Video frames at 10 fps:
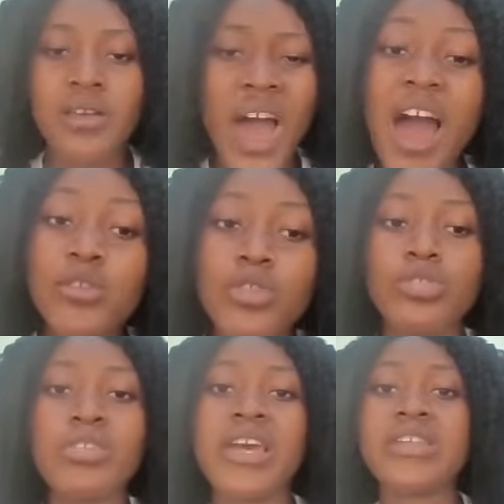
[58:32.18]
How do
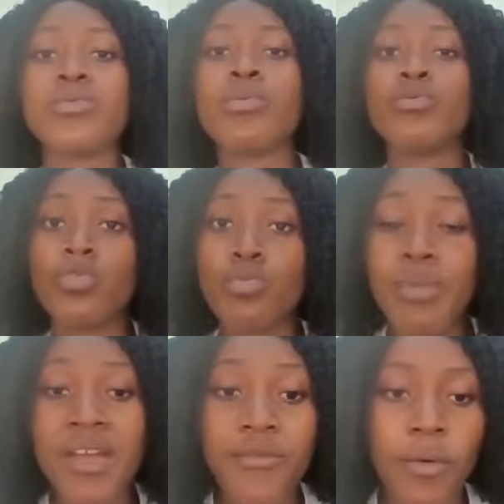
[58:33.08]
you get these people to
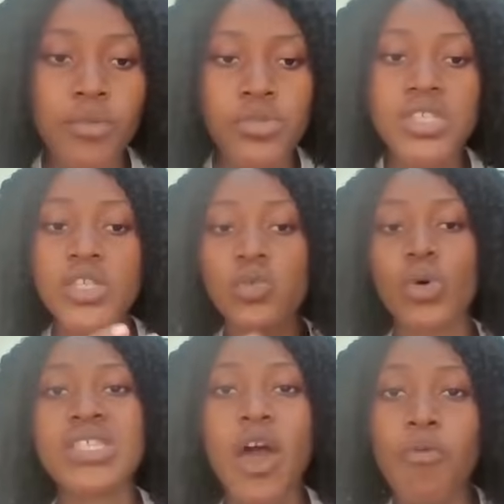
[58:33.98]
buy from you? This is
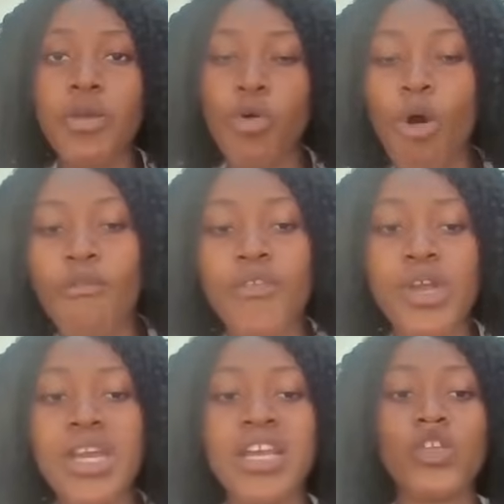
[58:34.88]
what I'll be
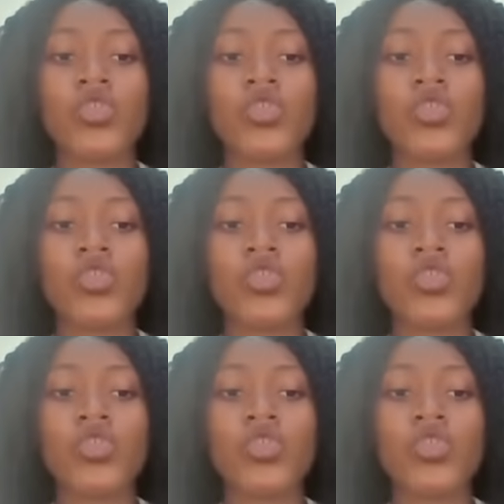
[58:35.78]
covering in the